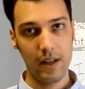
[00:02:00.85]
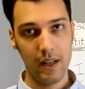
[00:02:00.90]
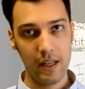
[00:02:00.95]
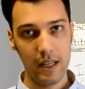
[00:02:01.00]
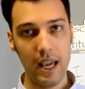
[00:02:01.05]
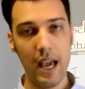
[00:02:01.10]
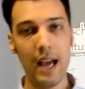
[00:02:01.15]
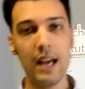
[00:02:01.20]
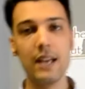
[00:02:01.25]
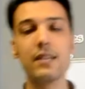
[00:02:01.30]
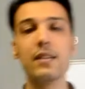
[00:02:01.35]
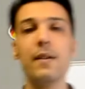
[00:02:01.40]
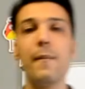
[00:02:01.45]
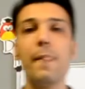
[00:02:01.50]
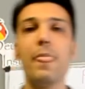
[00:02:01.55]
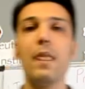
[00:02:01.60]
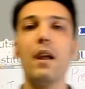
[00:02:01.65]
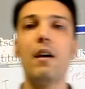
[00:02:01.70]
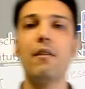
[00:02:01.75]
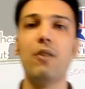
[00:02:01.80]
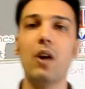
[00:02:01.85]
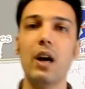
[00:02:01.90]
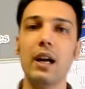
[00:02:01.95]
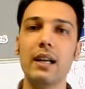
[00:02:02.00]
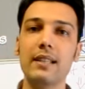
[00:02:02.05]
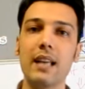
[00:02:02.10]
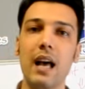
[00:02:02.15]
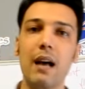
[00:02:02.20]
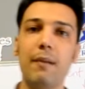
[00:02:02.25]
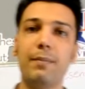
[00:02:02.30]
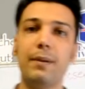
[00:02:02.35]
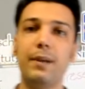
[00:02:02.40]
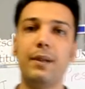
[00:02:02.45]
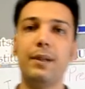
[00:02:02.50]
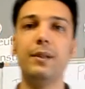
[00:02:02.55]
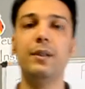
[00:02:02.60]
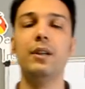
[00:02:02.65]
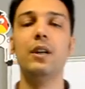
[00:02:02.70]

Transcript: Yes, for example,